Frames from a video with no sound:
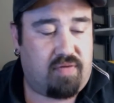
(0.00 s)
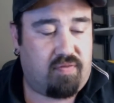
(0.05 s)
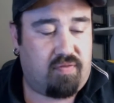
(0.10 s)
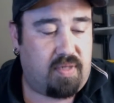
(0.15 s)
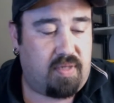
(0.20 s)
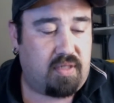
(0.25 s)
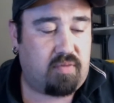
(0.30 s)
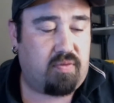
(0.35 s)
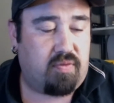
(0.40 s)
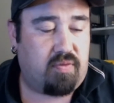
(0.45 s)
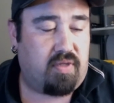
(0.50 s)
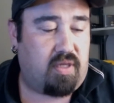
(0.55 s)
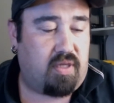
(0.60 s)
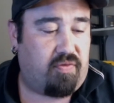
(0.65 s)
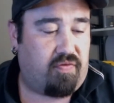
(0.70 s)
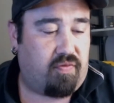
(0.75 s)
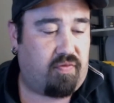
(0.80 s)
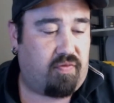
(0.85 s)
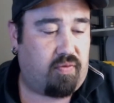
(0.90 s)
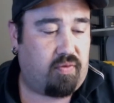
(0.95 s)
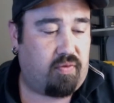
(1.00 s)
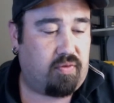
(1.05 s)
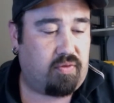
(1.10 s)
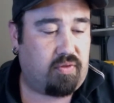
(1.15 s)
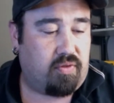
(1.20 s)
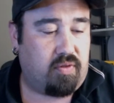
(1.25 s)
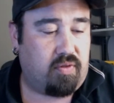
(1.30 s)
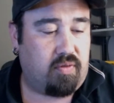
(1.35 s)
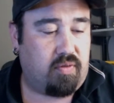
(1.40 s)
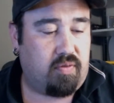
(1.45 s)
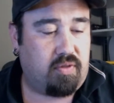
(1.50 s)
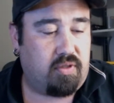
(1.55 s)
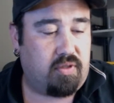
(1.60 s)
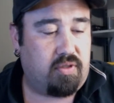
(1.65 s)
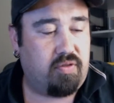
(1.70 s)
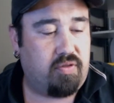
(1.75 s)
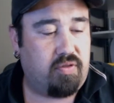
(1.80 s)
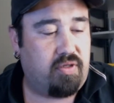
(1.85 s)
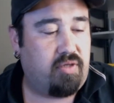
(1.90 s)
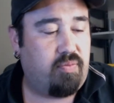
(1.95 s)
messed with that before, so it was
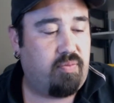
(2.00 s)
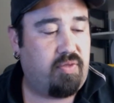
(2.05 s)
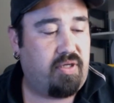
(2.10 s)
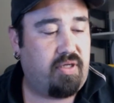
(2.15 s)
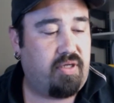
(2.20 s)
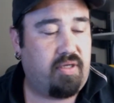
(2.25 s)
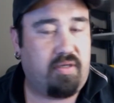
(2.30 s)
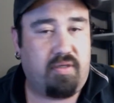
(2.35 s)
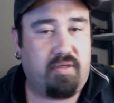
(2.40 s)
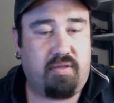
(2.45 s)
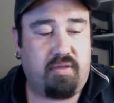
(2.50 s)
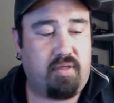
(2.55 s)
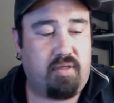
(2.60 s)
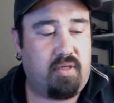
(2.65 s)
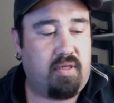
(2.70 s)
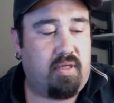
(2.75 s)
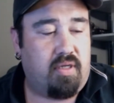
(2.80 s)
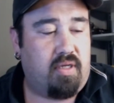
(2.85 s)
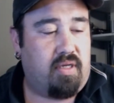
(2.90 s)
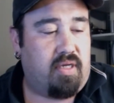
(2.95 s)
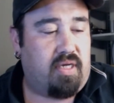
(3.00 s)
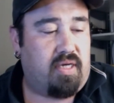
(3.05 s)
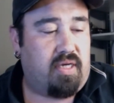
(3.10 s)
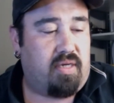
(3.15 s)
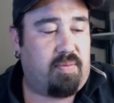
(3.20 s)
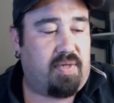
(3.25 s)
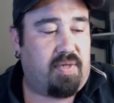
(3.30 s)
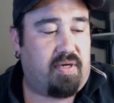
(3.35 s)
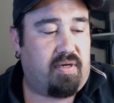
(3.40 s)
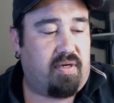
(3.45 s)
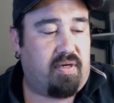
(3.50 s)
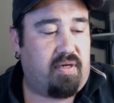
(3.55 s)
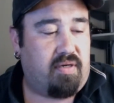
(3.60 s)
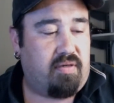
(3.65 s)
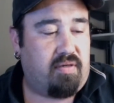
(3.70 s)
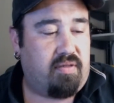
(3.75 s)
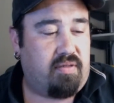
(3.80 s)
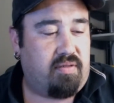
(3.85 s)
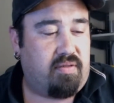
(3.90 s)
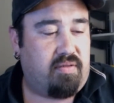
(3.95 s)
intriguing me. And at about I
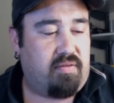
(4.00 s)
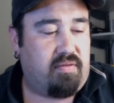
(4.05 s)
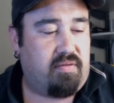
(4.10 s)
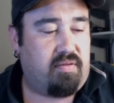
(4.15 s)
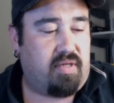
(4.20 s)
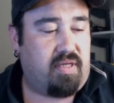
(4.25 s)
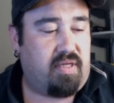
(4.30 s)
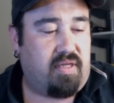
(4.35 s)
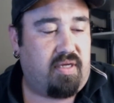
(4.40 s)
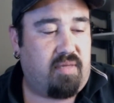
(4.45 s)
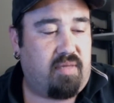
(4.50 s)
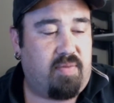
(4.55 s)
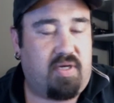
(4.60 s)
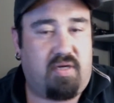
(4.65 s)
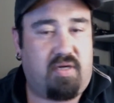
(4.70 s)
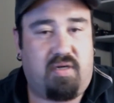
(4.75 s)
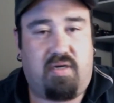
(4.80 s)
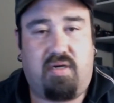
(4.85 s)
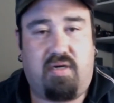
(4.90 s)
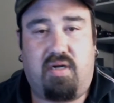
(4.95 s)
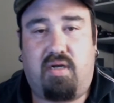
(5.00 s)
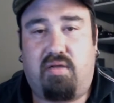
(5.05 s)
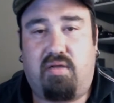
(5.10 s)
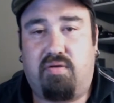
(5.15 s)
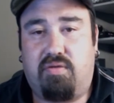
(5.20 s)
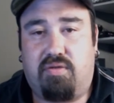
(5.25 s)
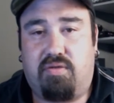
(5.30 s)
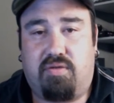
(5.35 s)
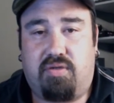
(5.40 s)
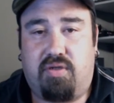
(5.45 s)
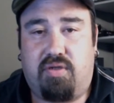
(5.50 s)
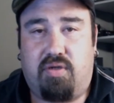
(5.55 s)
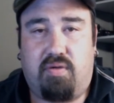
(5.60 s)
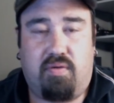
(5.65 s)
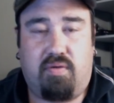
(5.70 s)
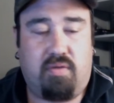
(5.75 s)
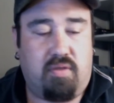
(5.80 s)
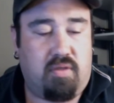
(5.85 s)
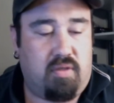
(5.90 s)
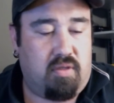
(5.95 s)
think about $100 or
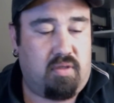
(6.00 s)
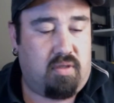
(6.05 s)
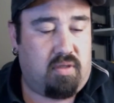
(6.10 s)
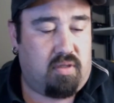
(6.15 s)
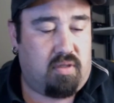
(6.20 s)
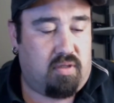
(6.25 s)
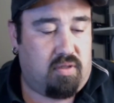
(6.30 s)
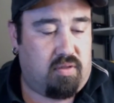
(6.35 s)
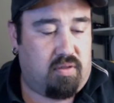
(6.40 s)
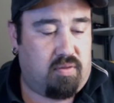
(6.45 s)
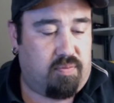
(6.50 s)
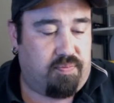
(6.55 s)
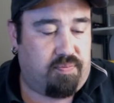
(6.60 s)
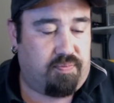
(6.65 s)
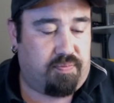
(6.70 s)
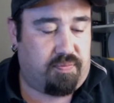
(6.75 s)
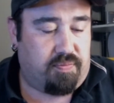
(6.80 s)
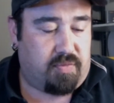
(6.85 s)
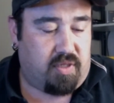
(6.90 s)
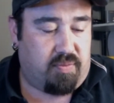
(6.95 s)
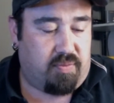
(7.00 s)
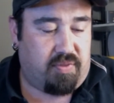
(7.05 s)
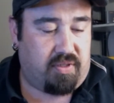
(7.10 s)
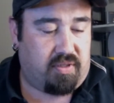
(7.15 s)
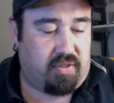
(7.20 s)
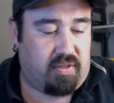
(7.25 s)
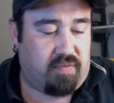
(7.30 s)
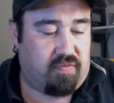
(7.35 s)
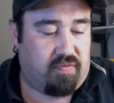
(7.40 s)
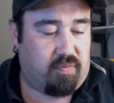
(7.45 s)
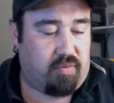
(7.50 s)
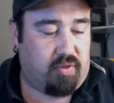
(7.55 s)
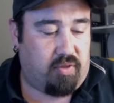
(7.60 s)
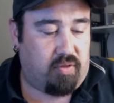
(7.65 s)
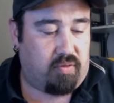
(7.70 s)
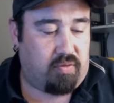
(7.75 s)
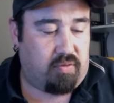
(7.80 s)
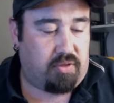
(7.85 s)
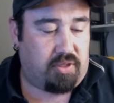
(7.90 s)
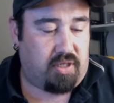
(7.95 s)
so, I picked it up from a
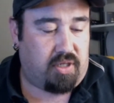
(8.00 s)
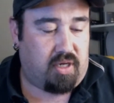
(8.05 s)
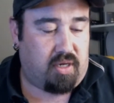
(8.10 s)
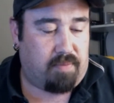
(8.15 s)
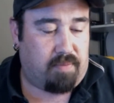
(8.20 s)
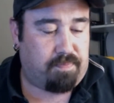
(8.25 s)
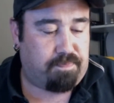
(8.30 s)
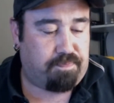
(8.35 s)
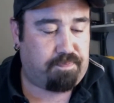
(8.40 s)
local shop,